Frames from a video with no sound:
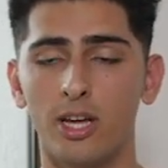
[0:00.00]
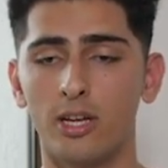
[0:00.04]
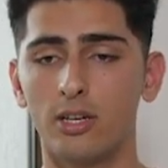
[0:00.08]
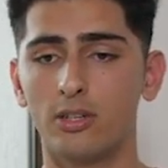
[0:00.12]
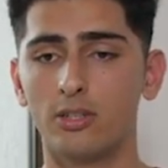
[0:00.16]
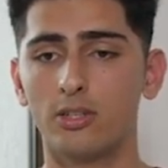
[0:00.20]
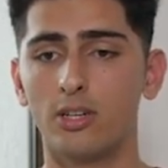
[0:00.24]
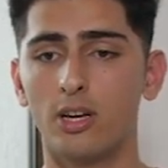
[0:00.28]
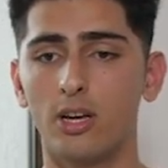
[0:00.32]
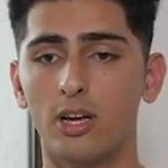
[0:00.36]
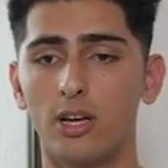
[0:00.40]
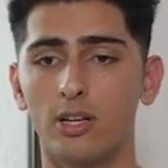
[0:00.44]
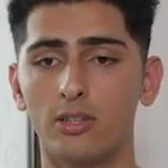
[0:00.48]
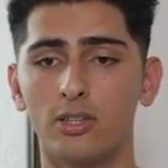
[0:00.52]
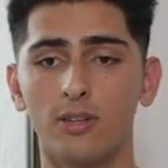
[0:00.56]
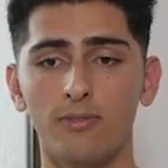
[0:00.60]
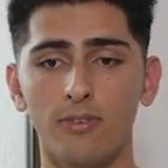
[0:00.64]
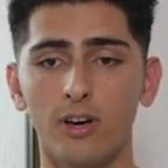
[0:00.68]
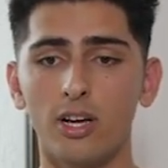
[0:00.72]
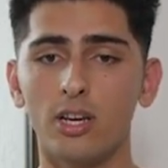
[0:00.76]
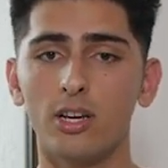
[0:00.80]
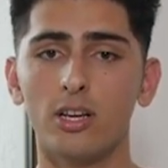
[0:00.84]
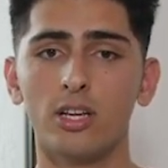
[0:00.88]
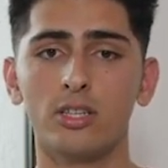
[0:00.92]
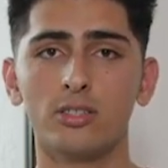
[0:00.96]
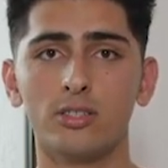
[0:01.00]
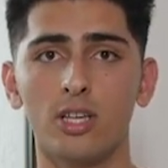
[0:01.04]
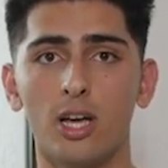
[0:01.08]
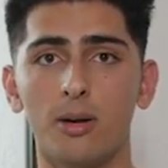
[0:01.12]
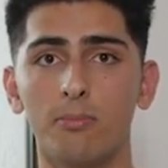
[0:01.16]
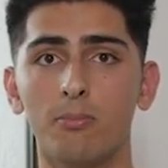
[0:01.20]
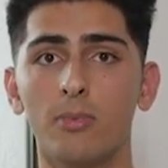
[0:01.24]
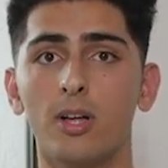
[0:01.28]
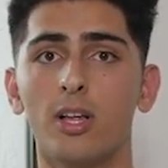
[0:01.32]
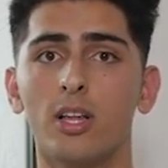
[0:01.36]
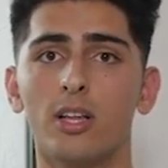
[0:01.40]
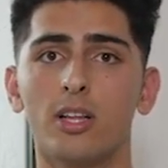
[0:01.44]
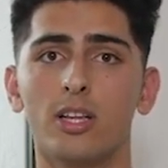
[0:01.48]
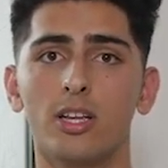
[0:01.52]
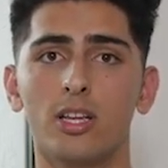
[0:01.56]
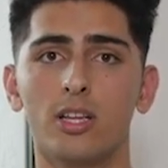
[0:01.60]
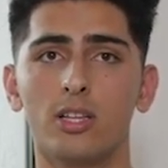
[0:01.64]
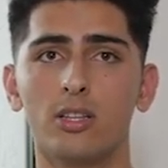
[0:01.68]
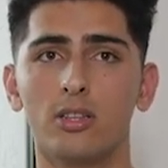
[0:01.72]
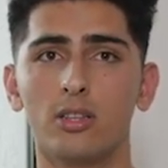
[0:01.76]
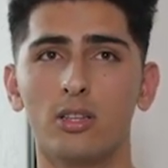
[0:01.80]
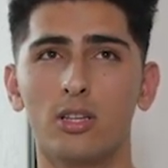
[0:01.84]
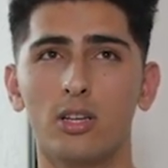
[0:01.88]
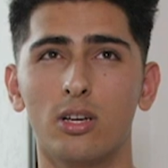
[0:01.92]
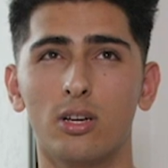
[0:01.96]
And the final exam
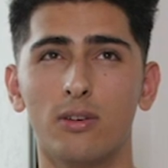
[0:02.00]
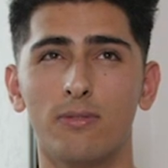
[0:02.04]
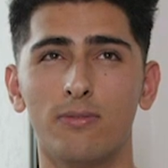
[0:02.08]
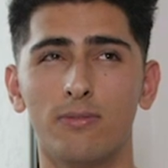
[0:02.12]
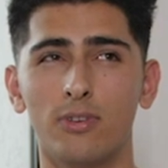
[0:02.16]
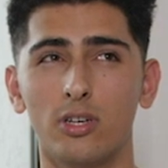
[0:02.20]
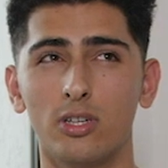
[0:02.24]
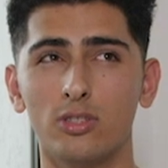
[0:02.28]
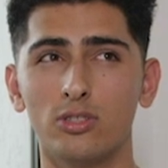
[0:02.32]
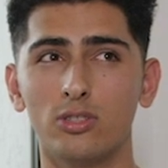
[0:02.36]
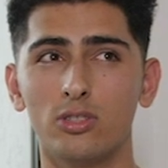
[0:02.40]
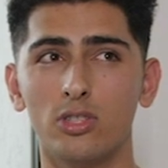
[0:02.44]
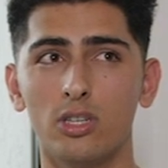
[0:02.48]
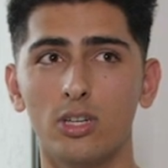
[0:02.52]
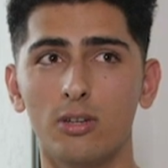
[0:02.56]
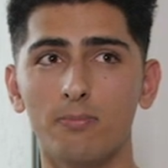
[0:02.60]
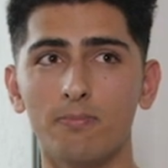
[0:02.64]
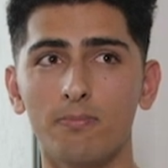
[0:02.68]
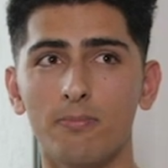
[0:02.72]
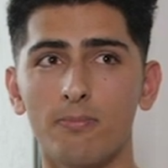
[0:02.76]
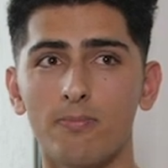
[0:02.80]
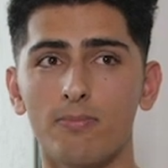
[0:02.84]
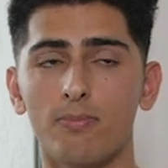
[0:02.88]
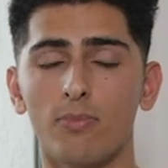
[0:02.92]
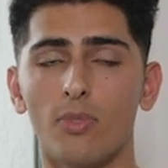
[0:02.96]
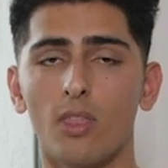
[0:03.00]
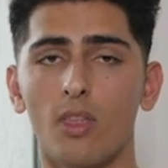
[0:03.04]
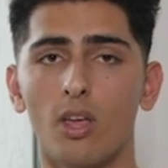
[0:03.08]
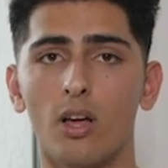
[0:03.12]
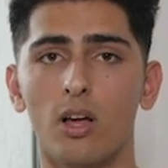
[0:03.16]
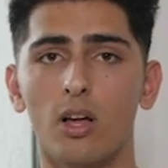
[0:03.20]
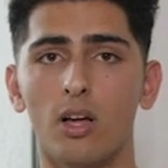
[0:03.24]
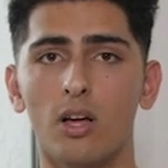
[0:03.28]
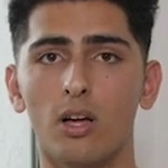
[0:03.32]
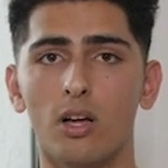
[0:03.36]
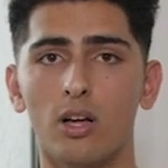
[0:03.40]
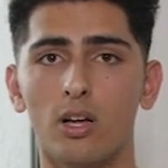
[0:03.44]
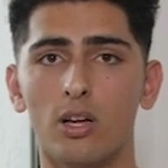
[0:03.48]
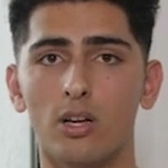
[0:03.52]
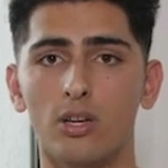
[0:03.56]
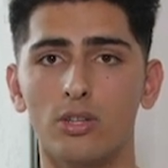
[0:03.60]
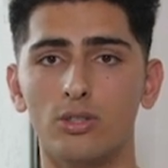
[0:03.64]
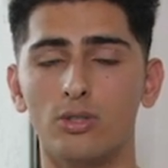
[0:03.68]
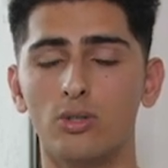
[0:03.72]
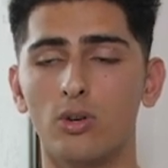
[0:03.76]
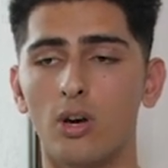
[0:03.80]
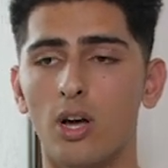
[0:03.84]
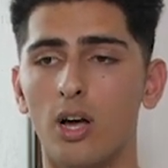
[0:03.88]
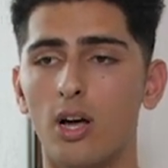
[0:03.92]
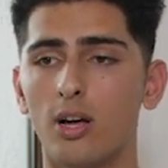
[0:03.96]
in the first term,
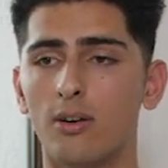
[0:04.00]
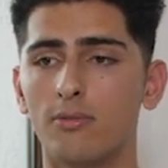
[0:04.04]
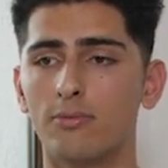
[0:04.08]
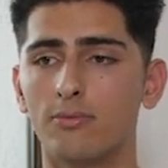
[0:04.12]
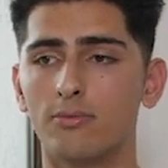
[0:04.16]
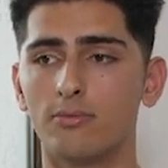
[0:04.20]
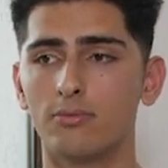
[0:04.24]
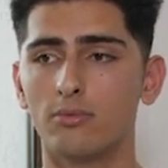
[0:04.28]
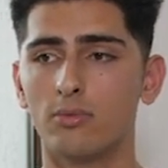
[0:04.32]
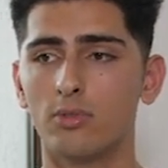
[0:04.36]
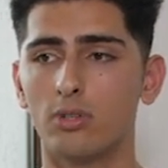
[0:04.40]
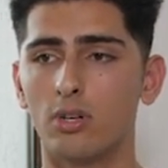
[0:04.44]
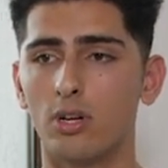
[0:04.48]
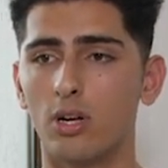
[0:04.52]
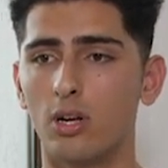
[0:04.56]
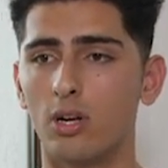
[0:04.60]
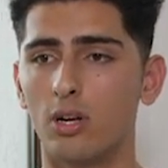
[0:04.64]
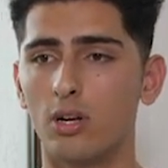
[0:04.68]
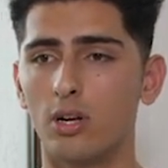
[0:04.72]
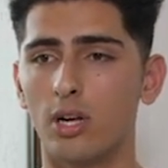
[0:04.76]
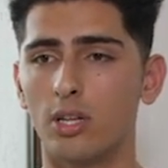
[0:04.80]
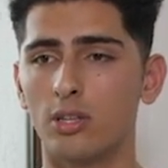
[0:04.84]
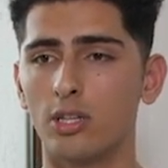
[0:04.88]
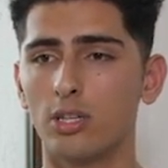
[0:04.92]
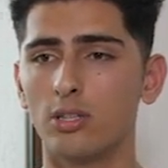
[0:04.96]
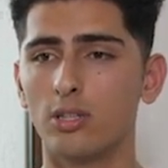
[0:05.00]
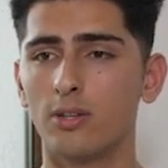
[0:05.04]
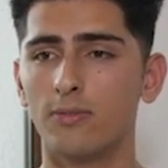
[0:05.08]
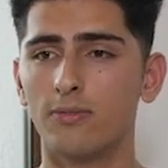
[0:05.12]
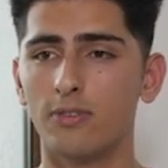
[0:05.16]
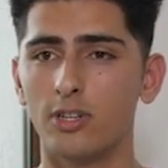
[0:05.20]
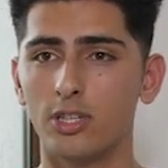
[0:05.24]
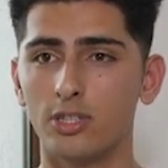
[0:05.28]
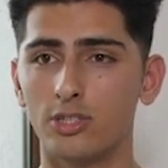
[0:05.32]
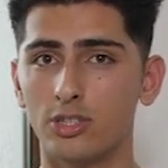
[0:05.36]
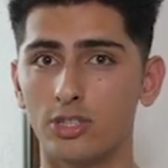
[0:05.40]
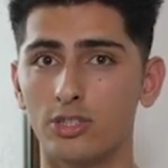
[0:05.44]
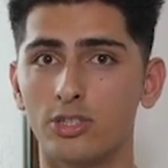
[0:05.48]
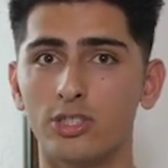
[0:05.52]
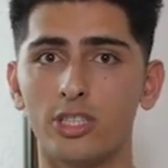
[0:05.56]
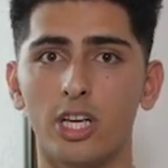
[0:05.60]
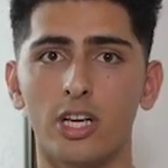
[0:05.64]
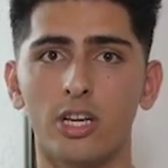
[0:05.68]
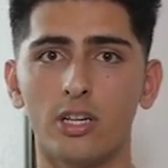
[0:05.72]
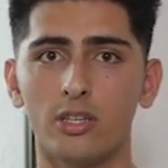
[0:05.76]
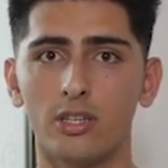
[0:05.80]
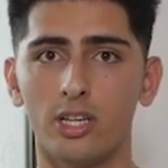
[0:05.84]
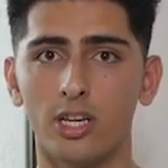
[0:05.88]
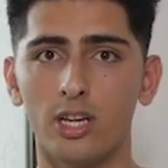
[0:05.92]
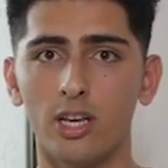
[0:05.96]
you have, I think, the first and
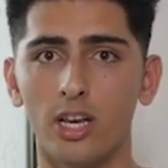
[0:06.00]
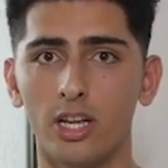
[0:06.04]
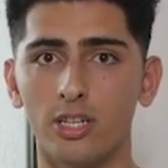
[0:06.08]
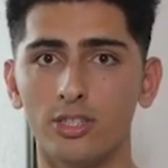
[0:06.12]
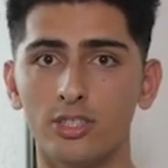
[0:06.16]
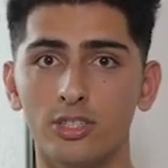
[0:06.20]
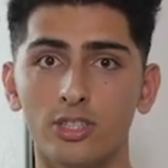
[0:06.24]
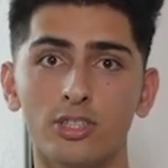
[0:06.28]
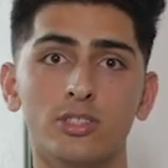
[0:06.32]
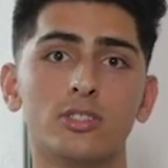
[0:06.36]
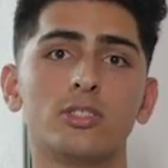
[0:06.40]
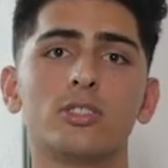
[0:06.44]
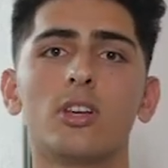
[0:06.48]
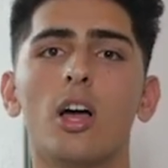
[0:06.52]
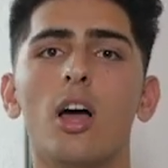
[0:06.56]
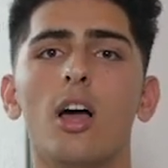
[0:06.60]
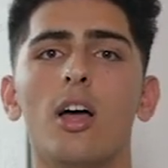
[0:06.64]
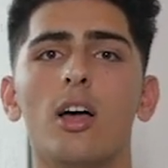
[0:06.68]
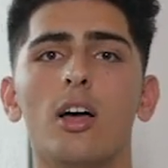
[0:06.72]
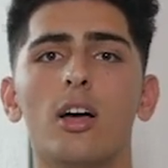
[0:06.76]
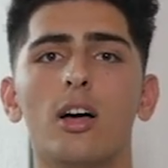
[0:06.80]
second declensions.